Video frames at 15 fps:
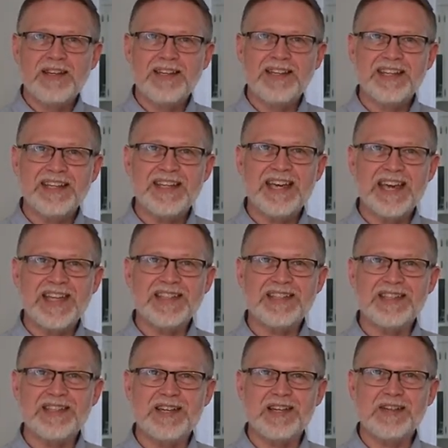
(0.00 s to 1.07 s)
He
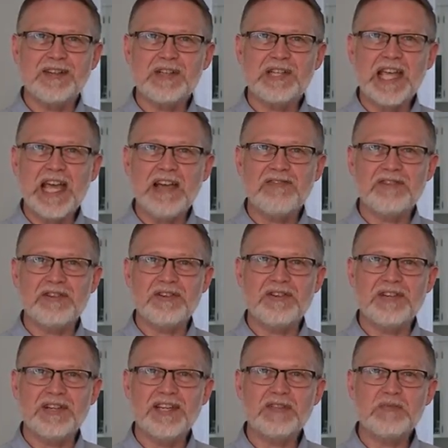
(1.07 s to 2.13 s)
has looked
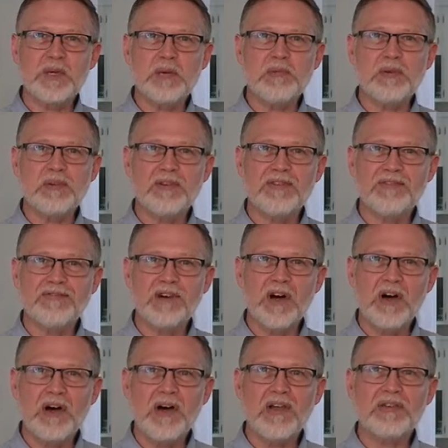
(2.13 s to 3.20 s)
after his people
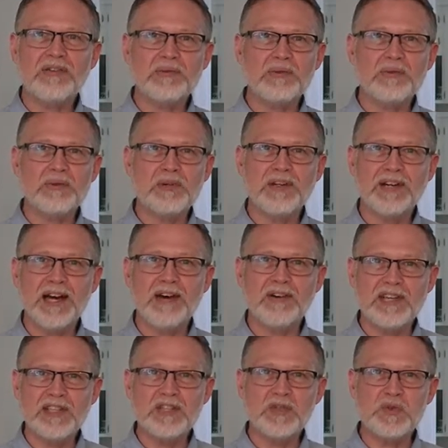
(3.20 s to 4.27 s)
all
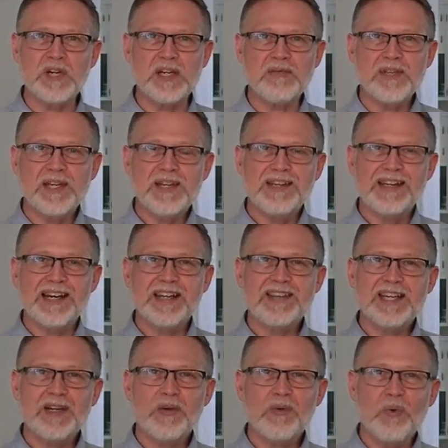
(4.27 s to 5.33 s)
throughout history. And I
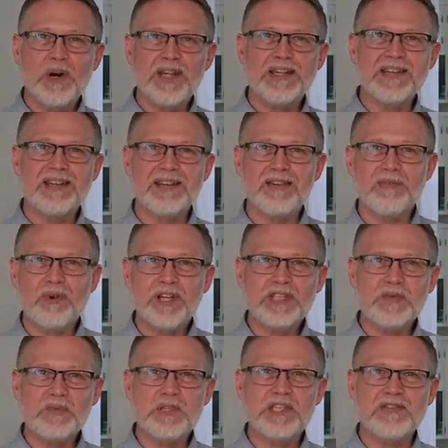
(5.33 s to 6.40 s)
think one,
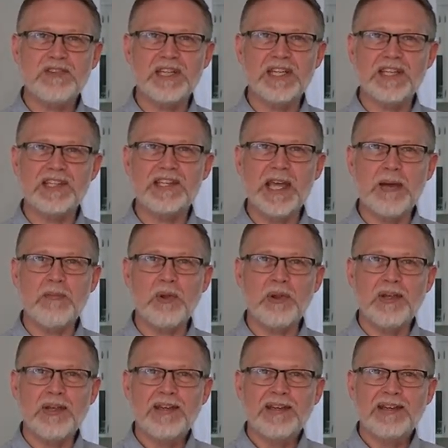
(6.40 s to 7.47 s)
one specific
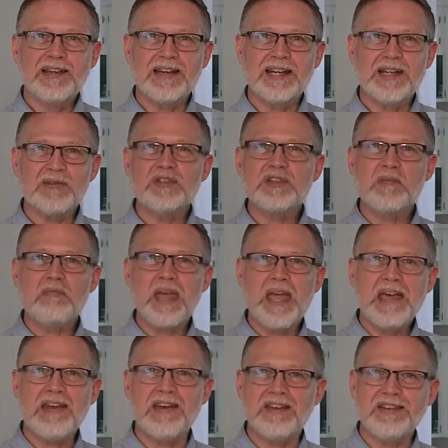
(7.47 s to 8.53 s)
example, it was the
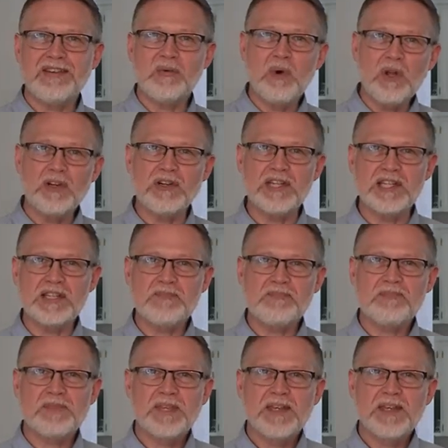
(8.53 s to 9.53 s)
manna in the wilderness